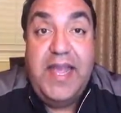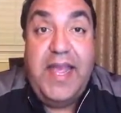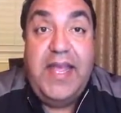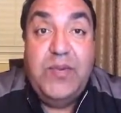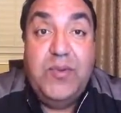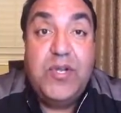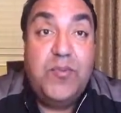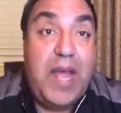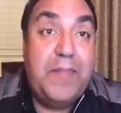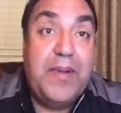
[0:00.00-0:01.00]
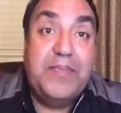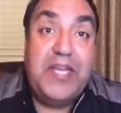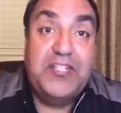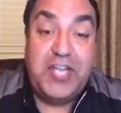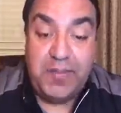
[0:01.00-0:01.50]
And we're going to wrap up
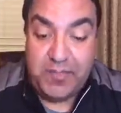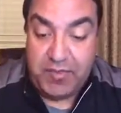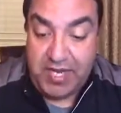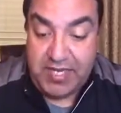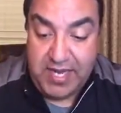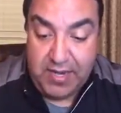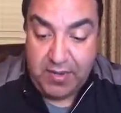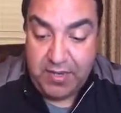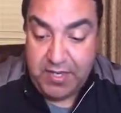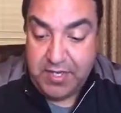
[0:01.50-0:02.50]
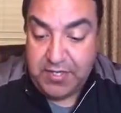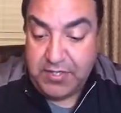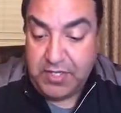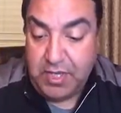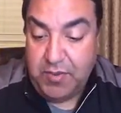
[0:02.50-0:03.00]
that chapter right now.
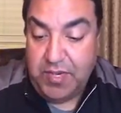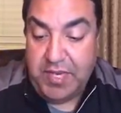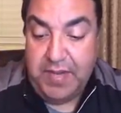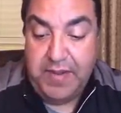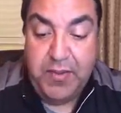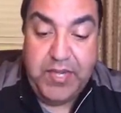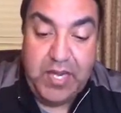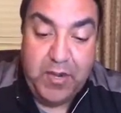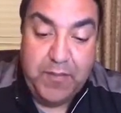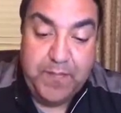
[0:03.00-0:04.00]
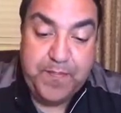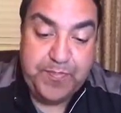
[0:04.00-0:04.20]
So here we go.